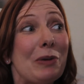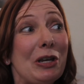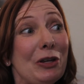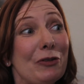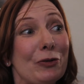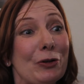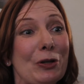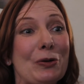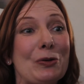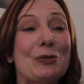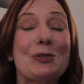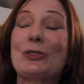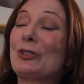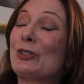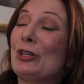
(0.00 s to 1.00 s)
Bunney for
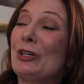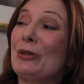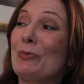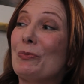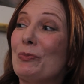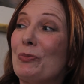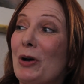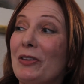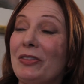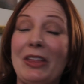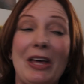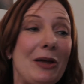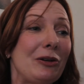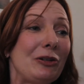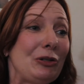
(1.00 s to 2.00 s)
those. She brought
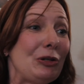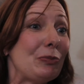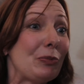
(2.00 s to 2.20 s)
that new